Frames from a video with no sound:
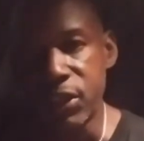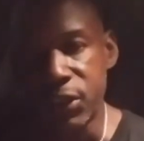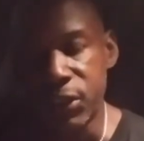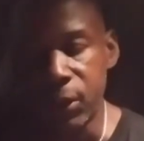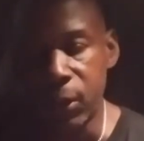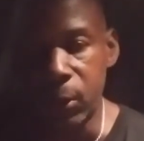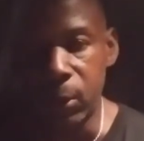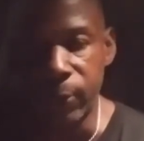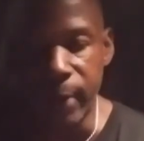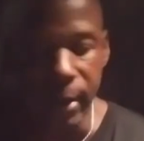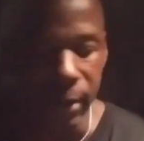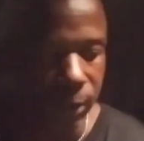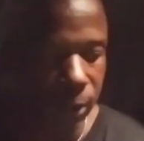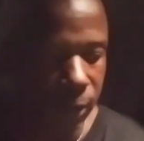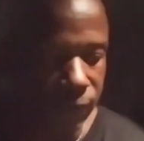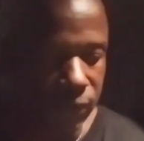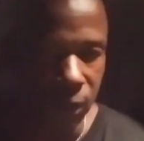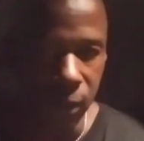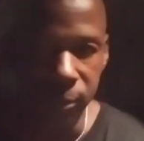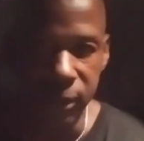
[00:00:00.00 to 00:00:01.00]
stove. I don't know
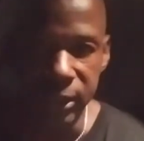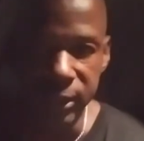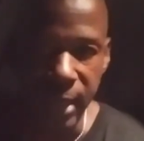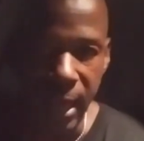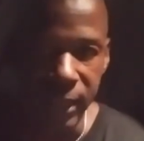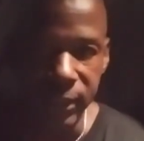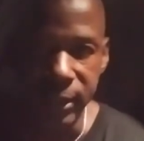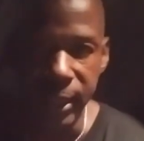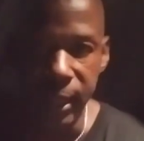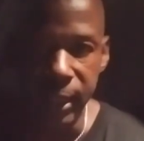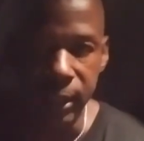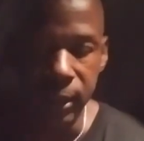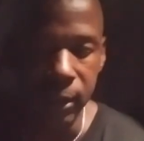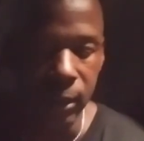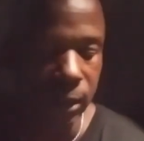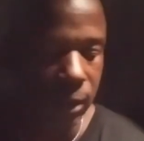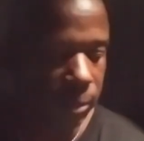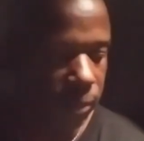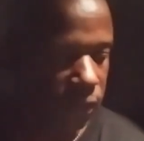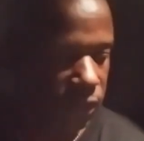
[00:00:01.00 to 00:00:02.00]
if it's going to be
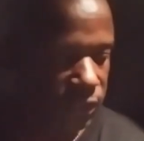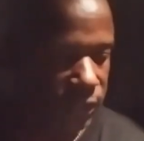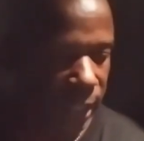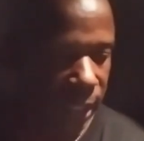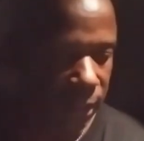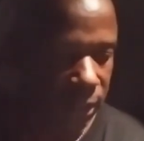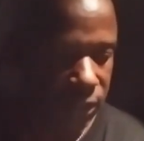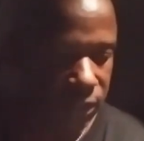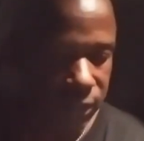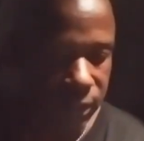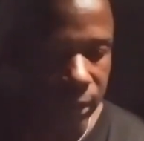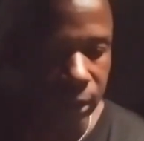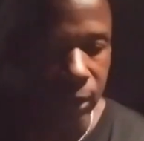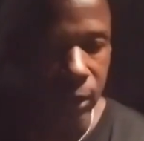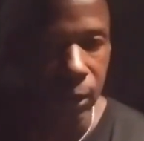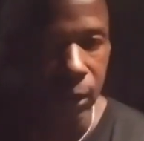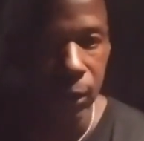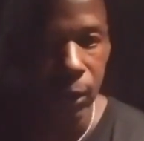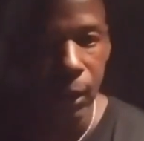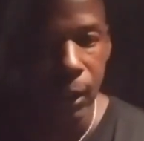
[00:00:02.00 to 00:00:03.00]
titanium or stainless
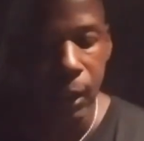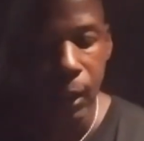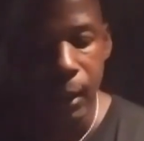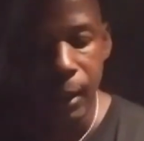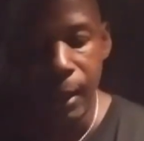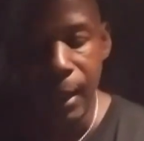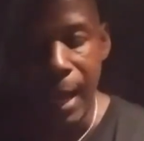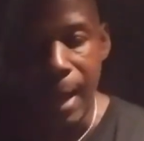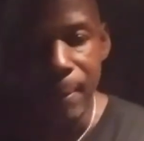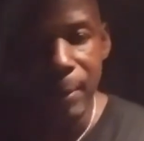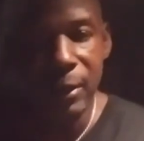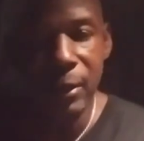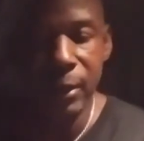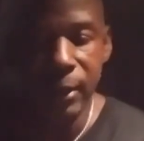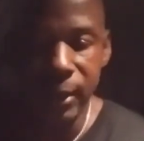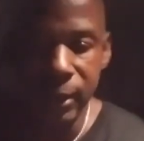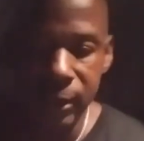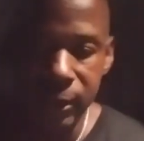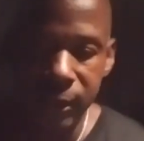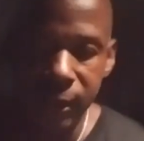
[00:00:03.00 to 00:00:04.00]
steel. I've been
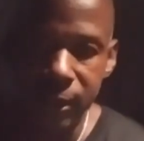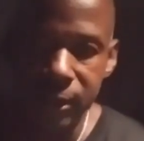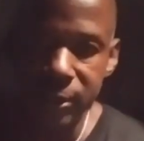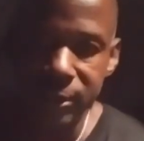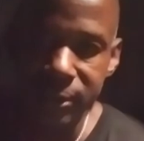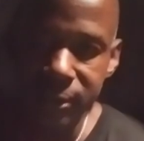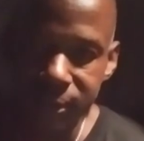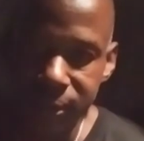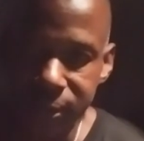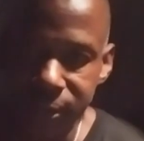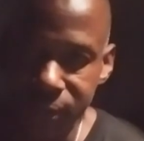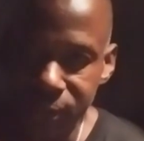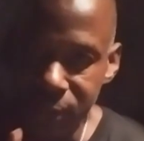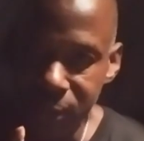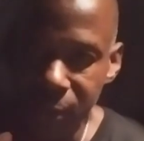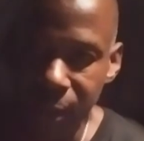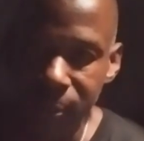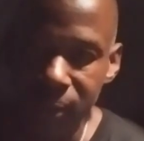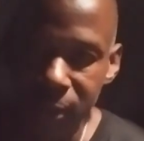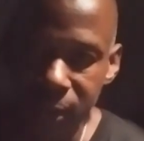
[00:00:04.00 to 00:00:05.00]
looking. There's the
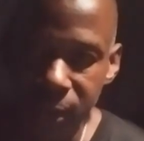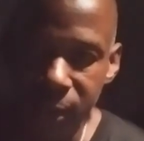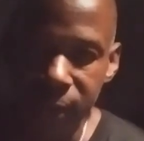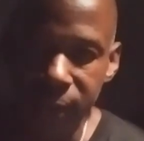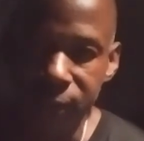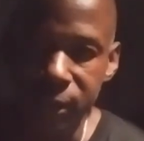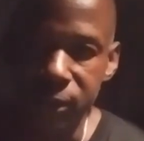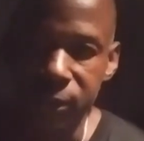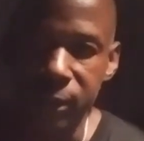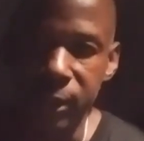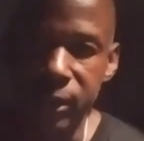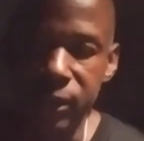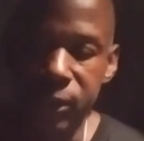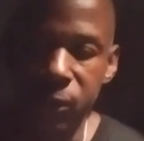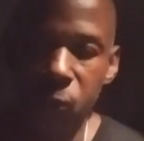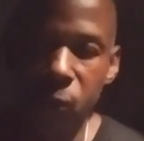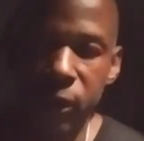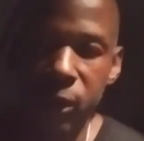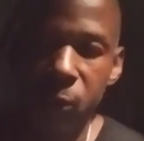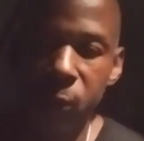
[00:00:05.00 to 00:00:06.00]
two I've been looking at is the
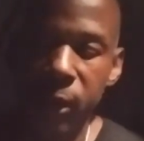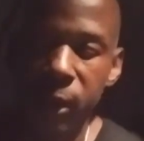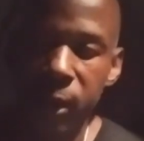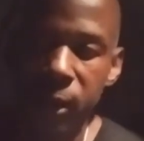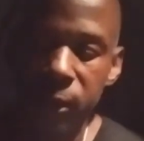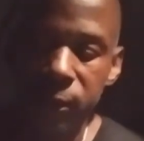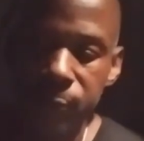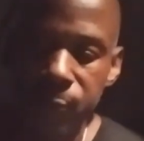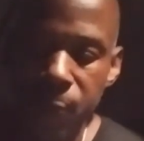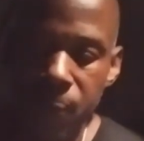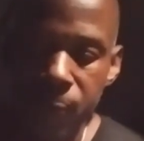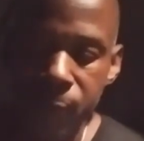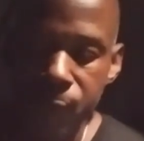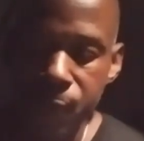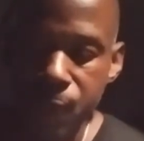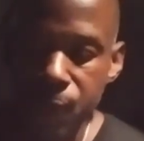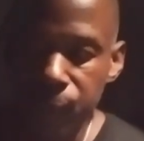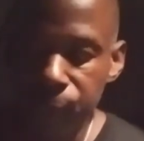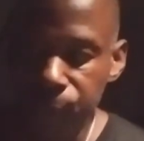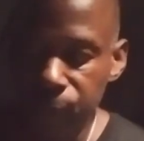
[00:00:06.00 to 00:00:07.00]
Winterwell
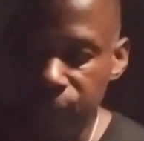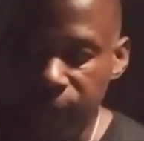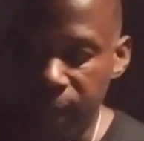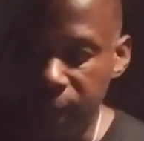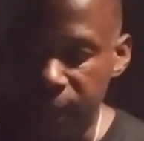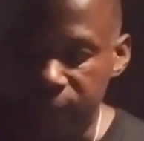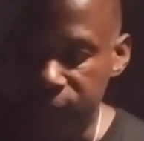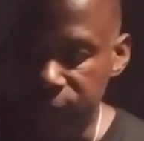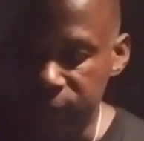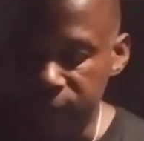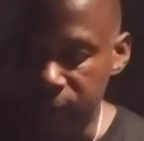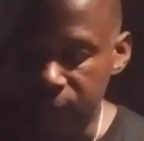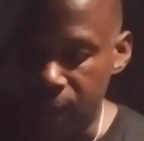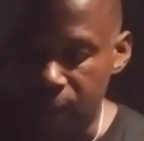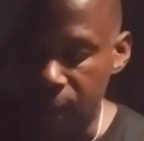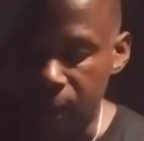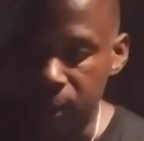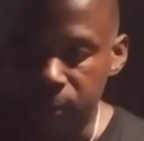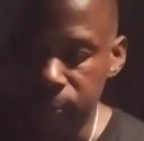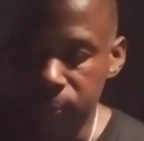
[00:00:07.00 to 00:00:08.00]
and
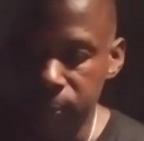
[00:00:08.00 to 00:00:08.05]
the